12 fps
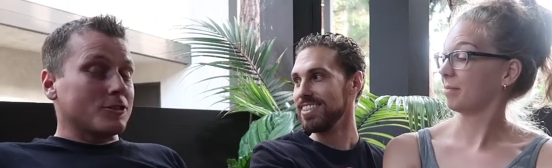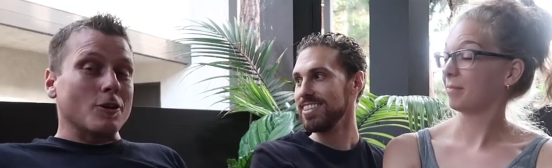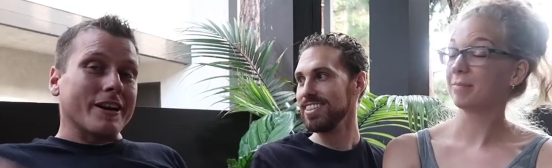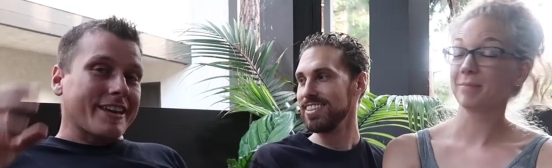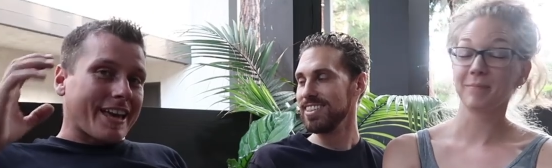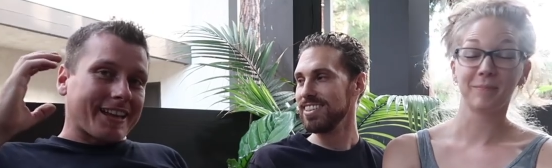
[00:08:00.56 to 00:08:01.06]
Speaker 1: So
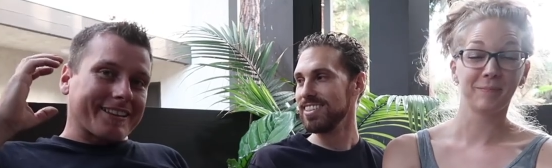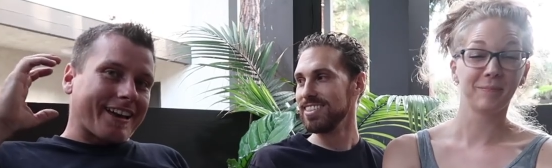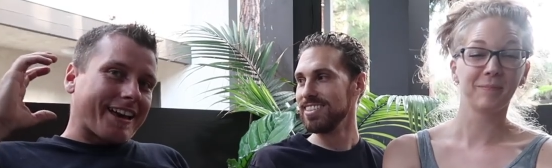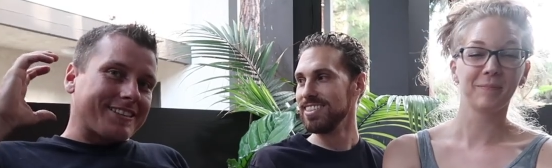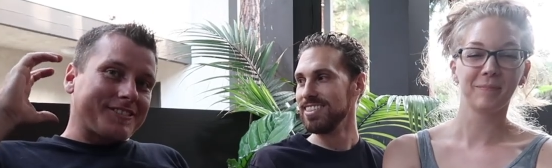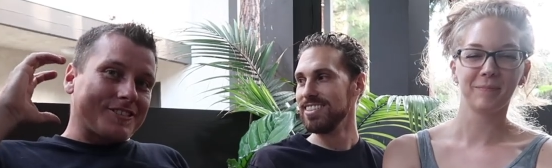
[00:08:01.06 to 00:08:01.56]
again,
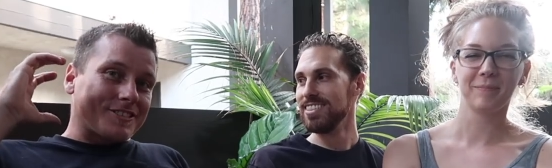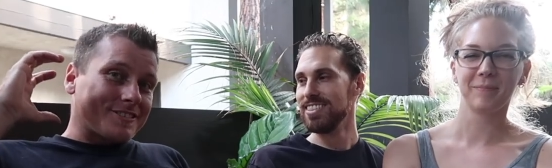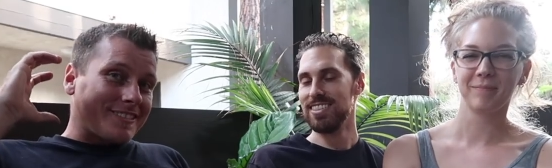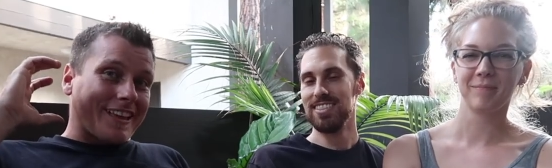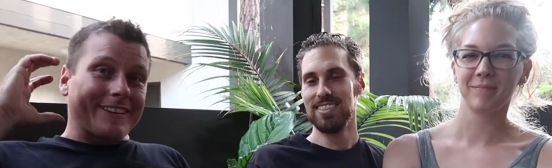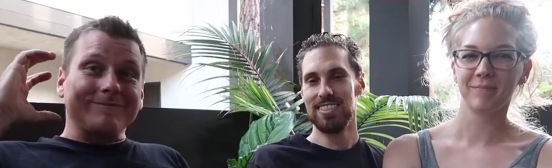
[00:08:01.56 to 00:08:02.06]
guys, just
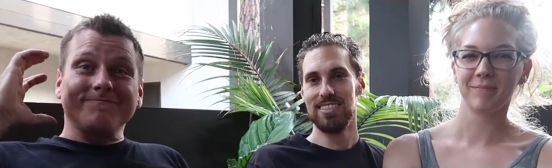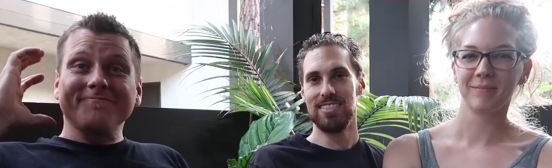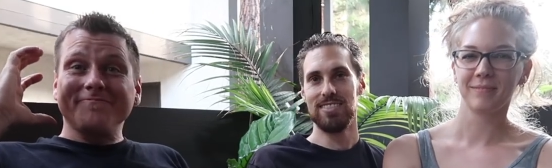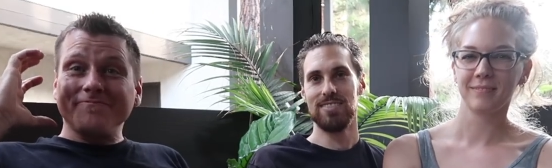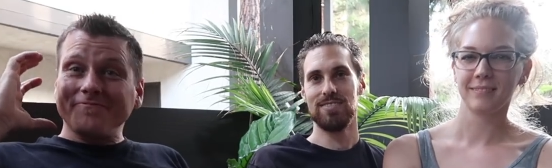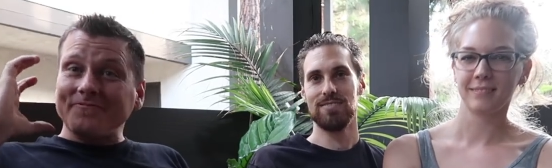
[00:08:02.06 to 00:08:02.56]
like,
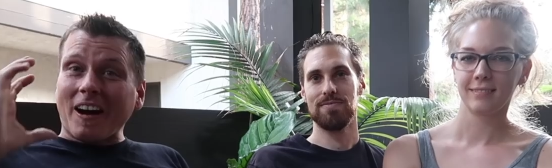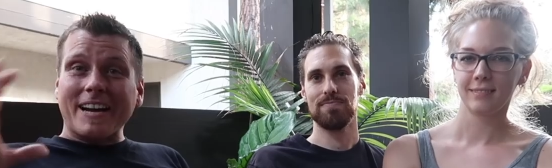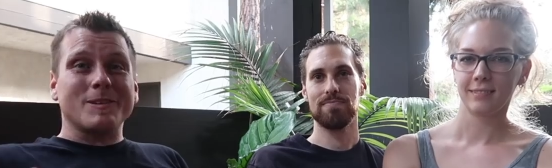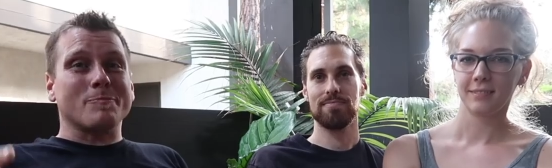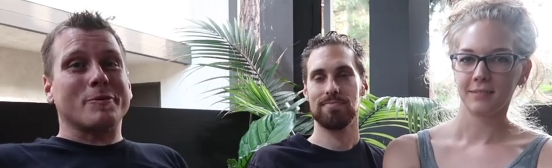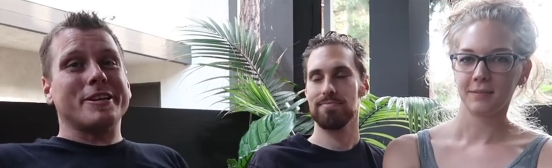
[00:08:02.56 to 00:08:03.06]

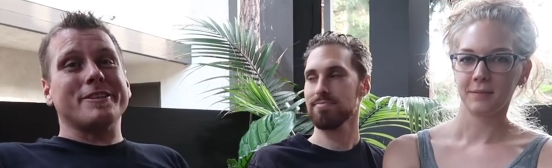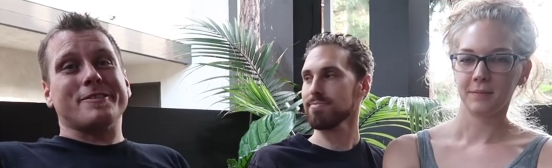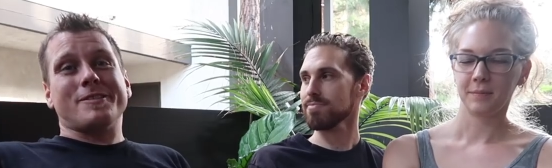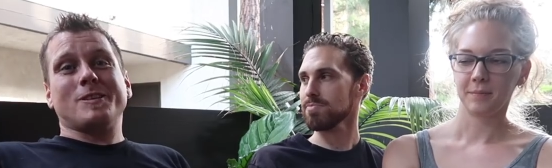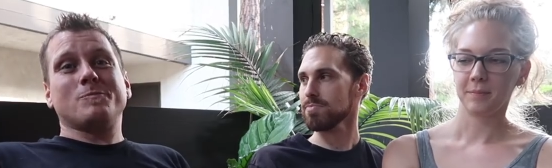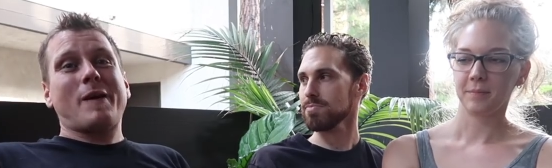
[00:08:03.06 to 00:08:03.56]
find a
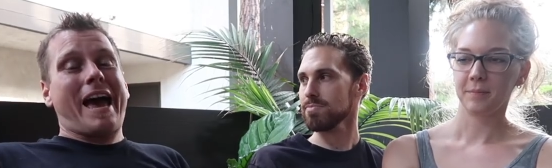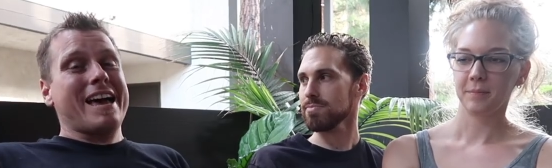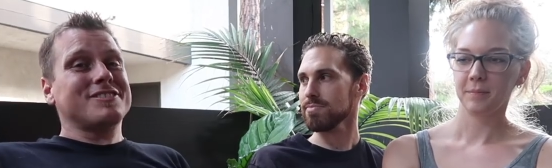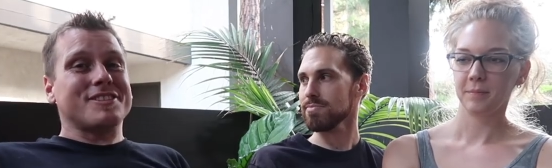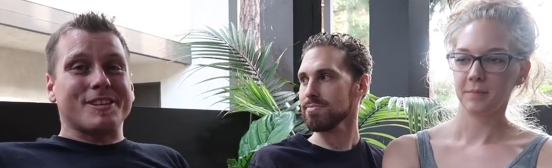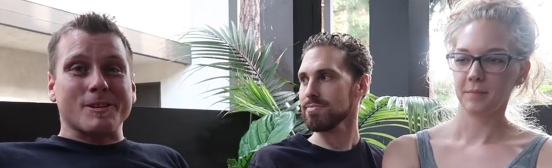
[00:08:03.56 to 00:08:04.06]
breeder that's
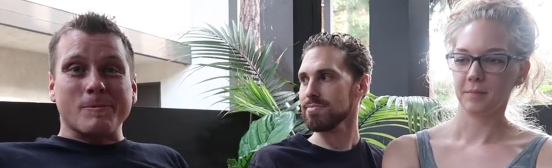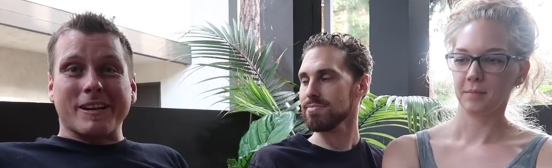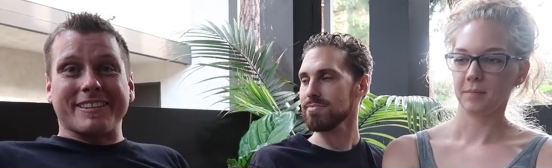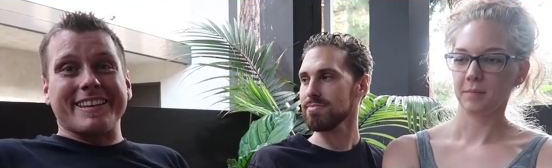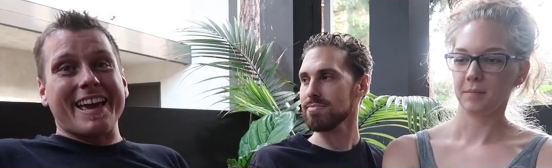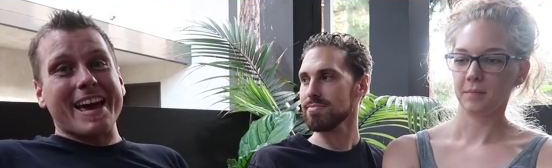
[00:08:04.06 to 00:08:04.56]
passionate
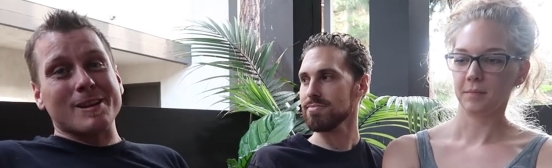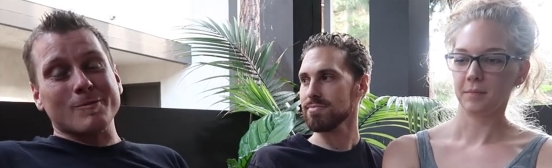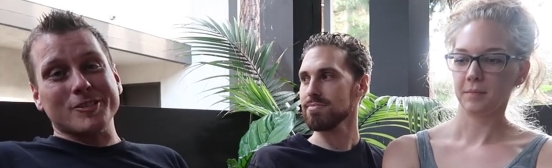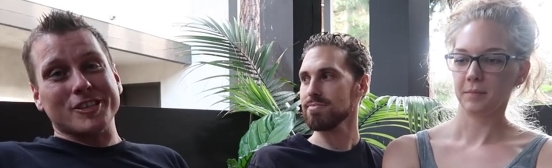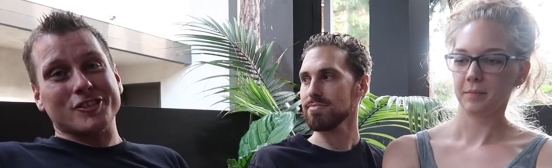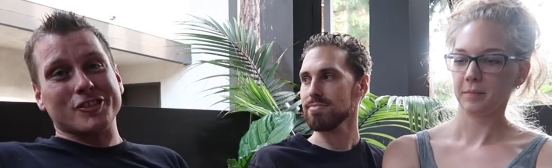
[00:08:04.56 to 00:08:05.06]
about the
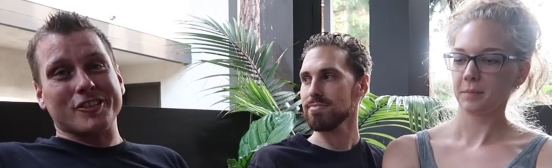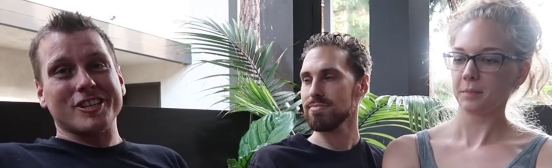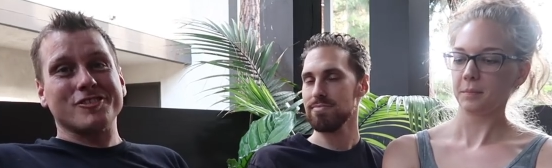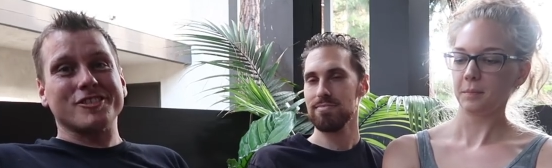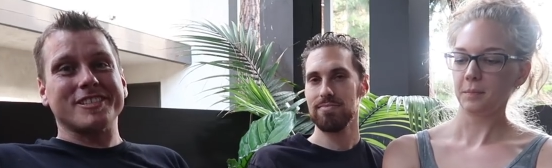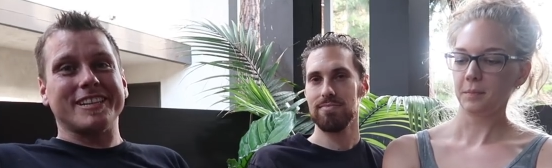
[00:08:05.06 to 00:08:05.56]
animals that you're
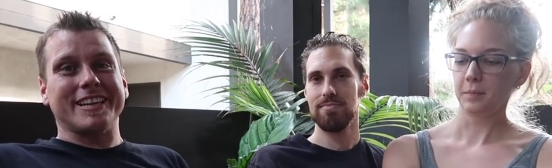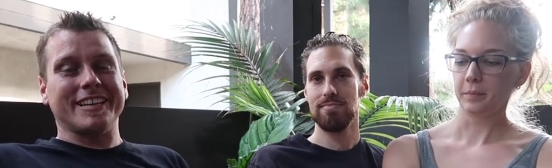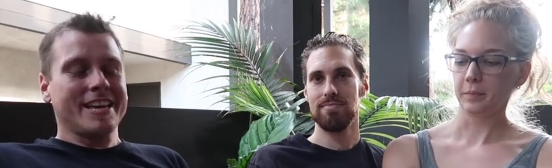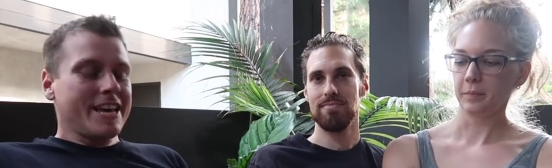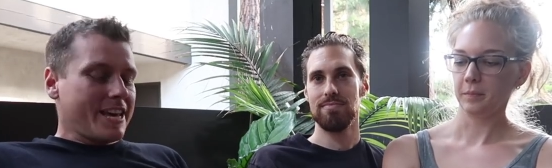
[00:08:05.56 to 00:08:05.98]
interested in.